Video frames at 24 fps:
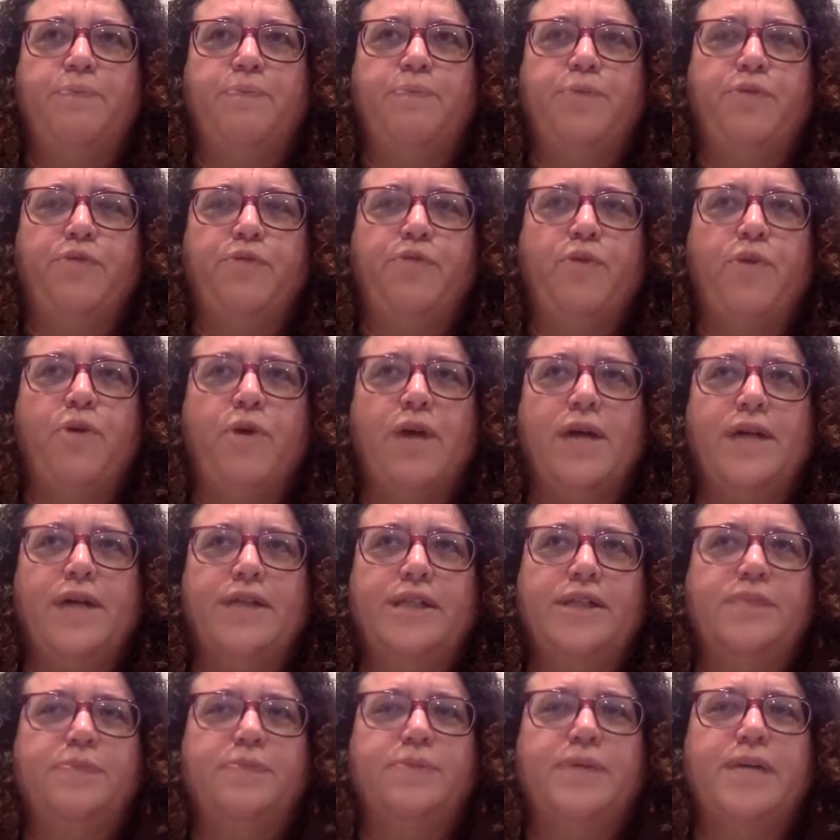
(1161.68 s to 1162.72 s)
Before, I
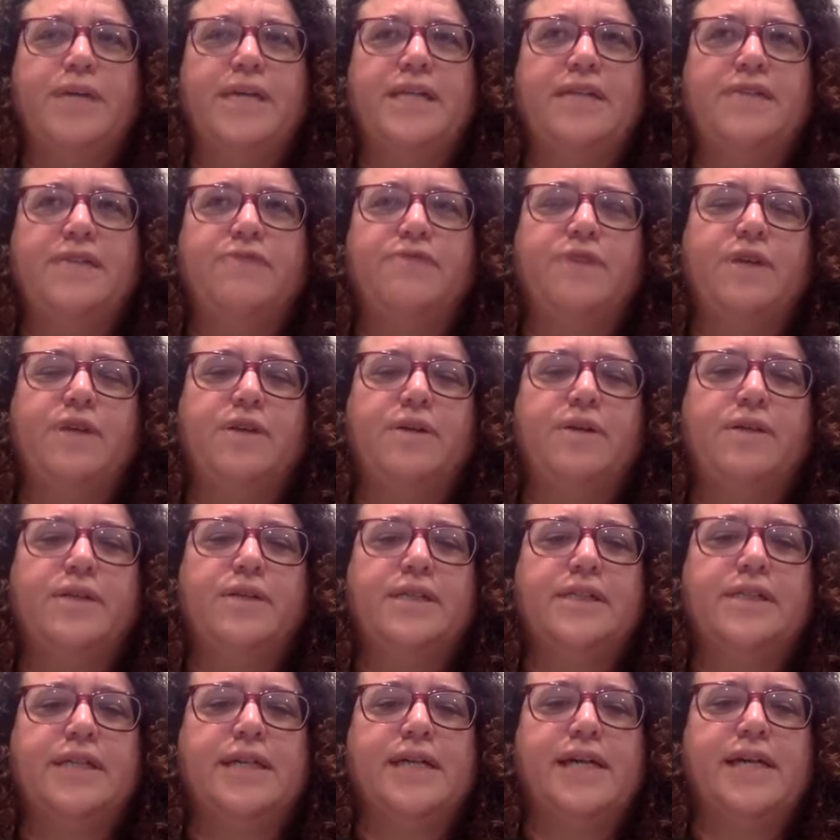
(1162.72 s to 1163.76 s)
just blindly followed a
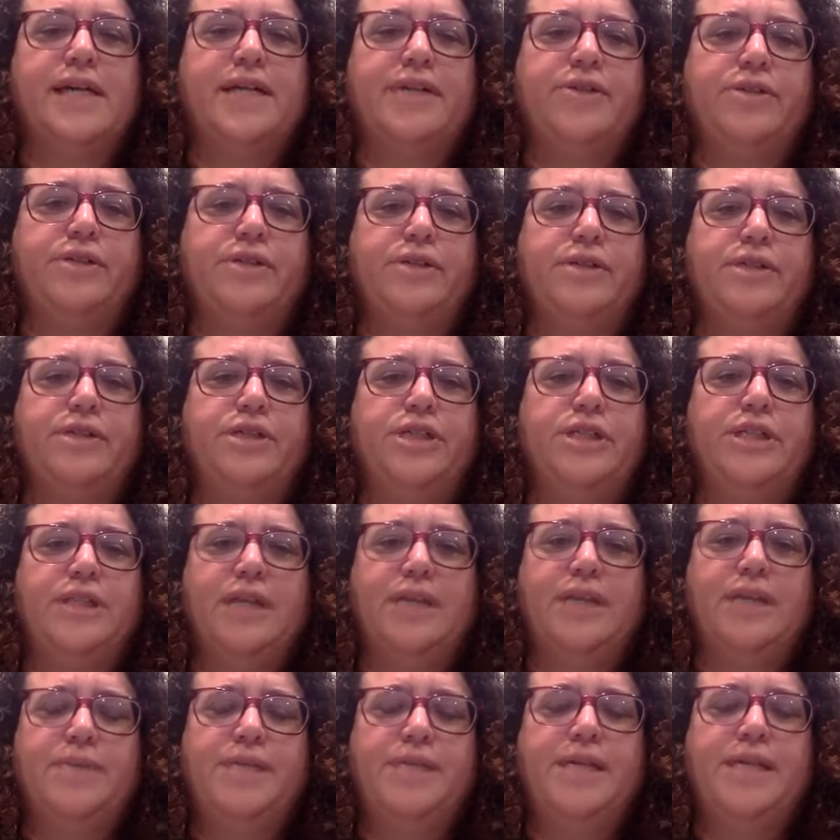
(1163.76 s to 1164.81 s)
psychiatrist and she
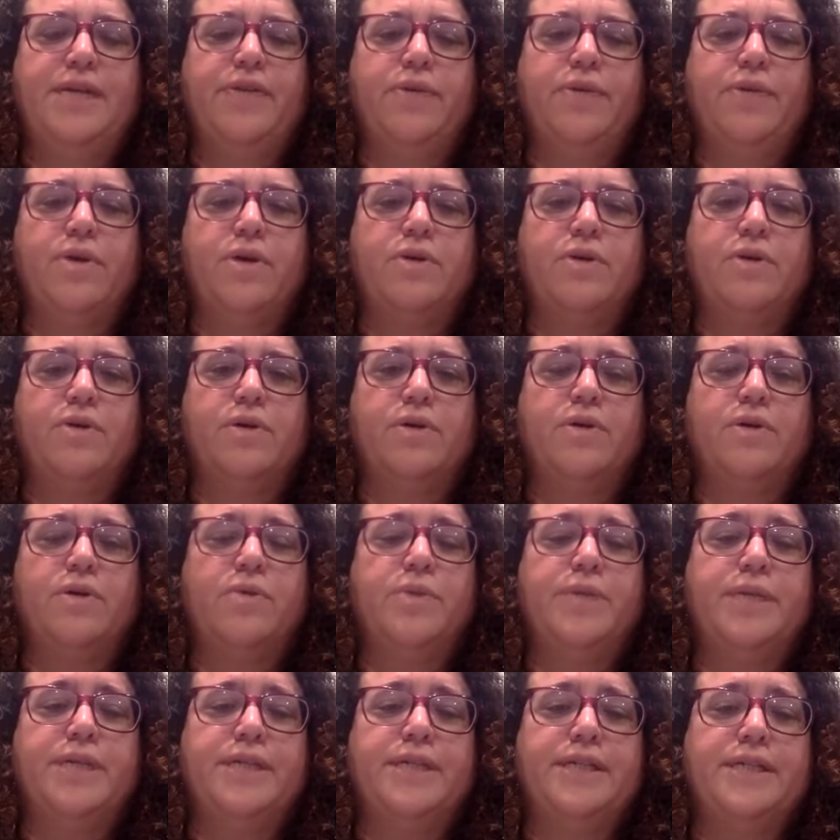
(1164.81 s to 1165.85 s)
led me down the wrong road
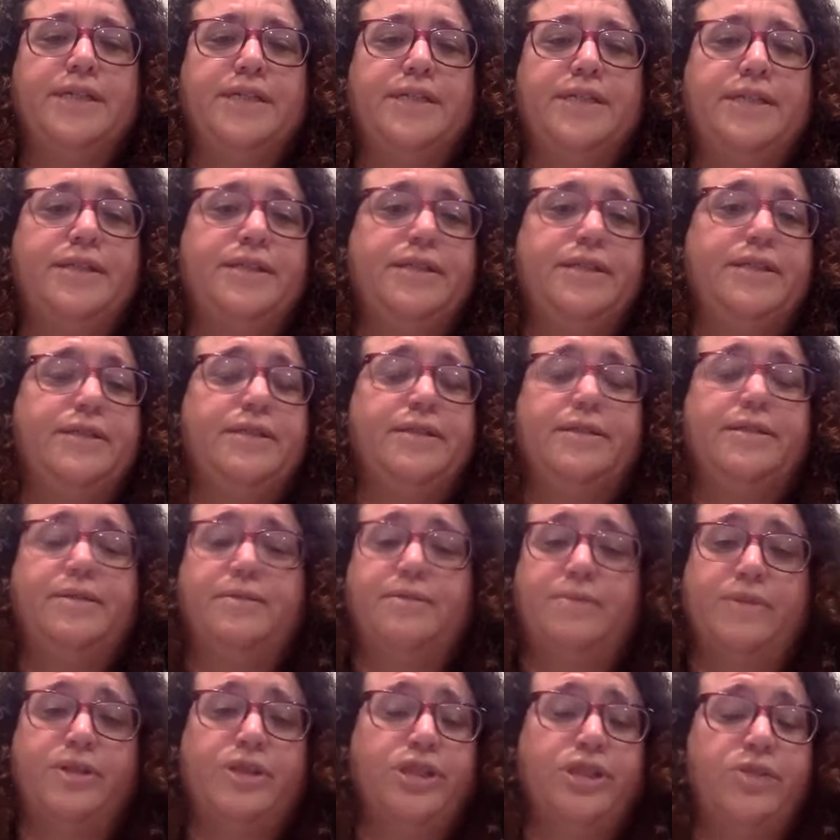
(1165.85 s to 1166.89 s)
because
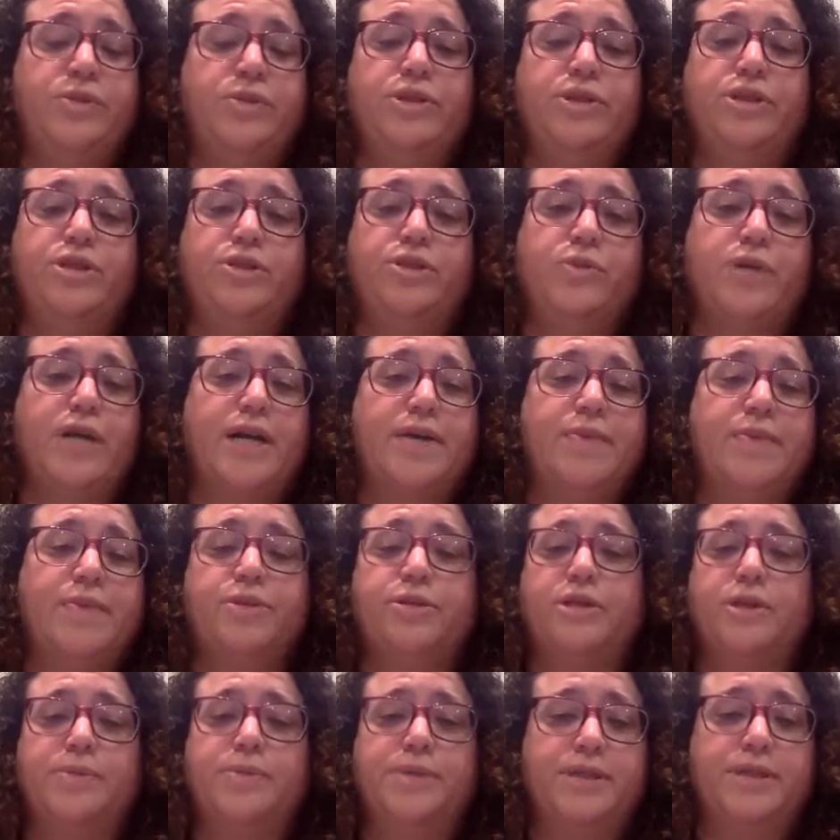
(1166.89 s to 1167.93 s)
she was just writing
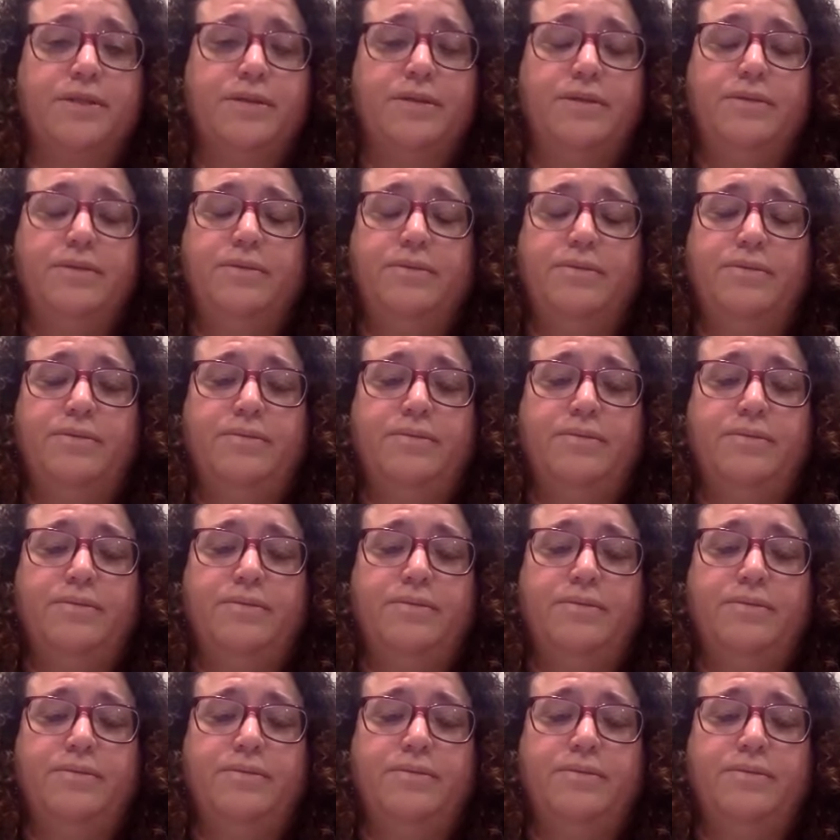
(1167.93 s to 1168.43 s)
prescriptions.